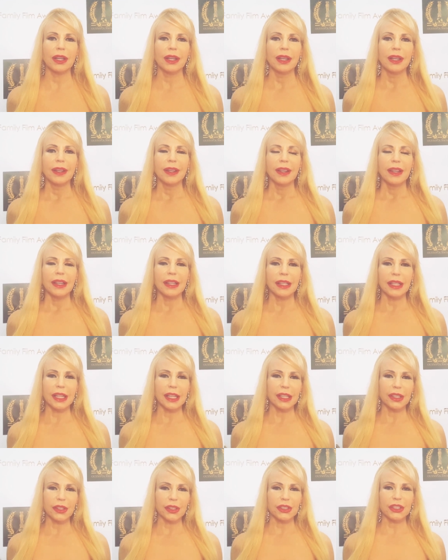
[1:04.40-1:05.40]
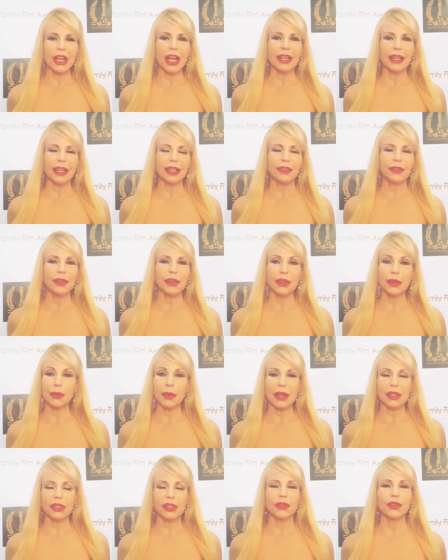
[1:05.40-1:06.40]
and energetic for the
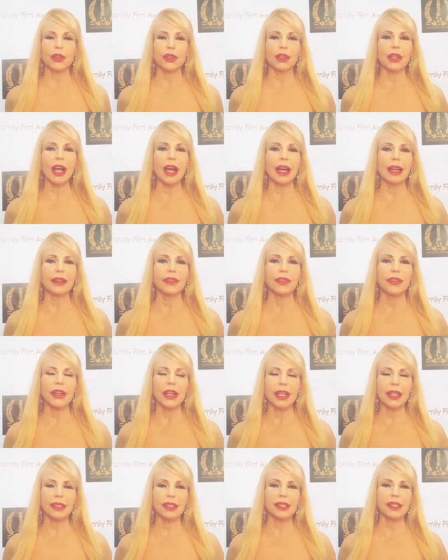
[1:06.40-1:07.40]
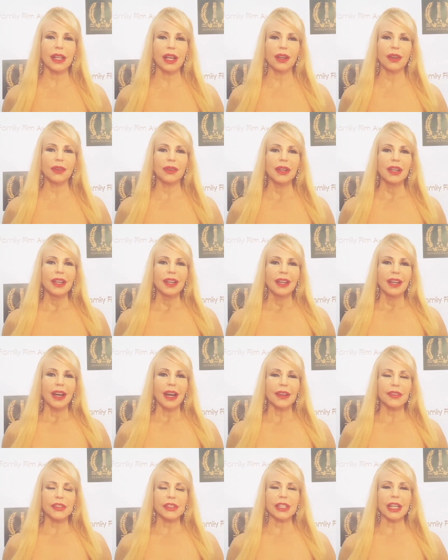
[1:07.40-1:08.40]
rest of your life. And so
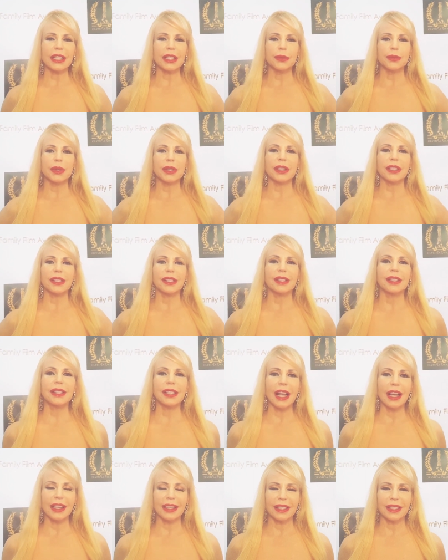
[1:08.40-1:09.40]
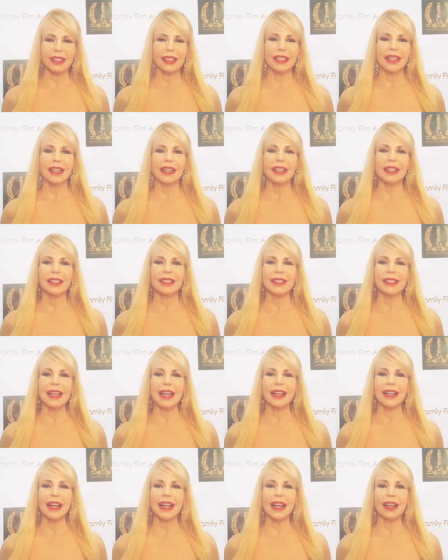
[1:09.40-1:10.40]
I've studied with a scientist,
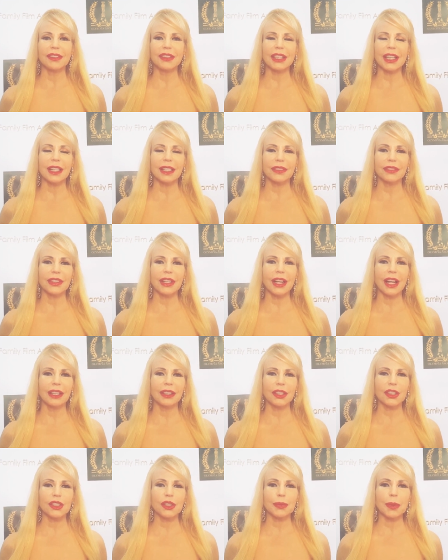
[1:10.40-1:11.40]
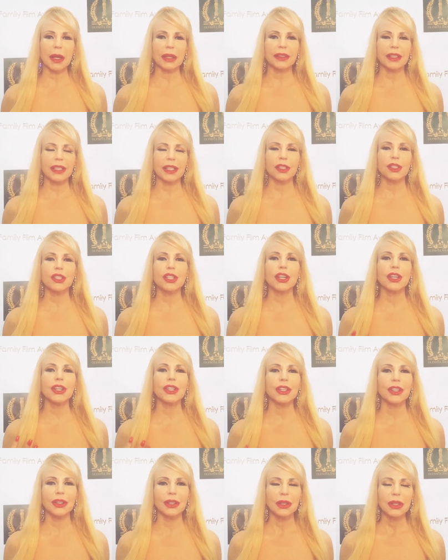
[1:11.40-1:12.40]
and I have a lot of knowledge about the
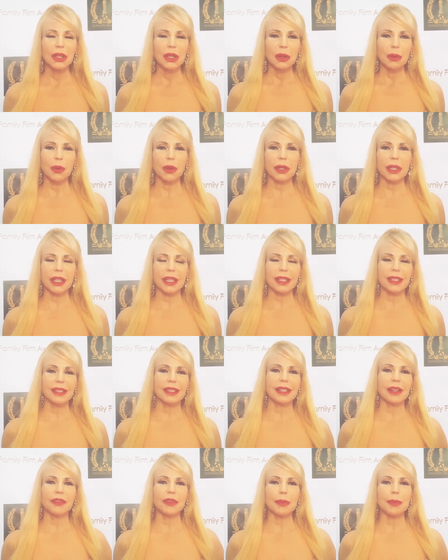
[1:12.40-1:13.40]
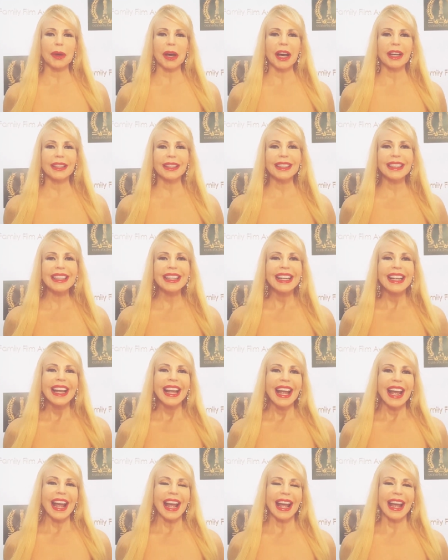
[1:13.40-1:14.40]
internal workings of the body.
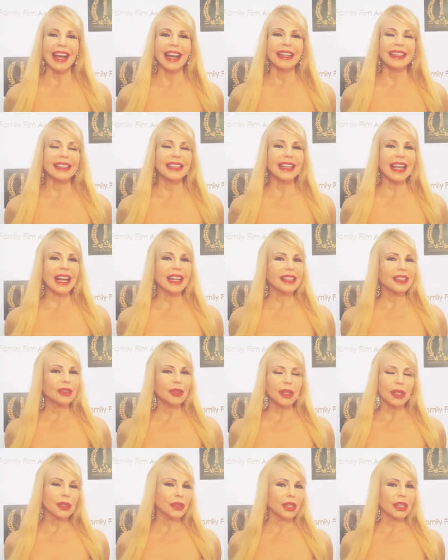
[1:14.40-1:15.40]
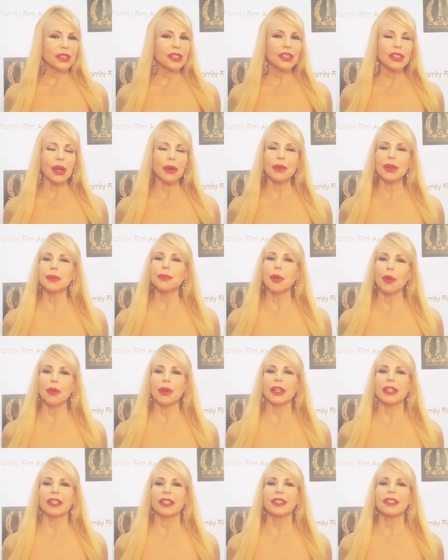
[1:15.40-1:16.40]
Mm-hmm. And that is so
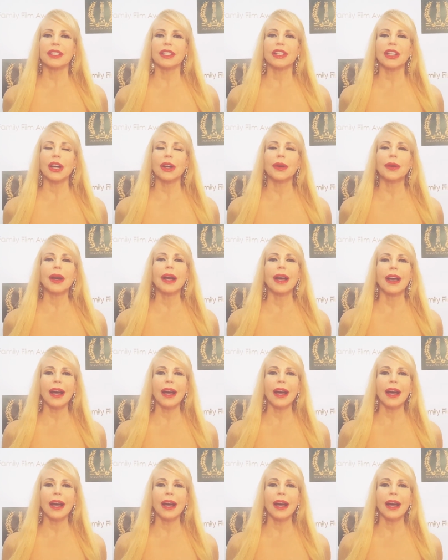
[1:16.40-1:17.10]
important to know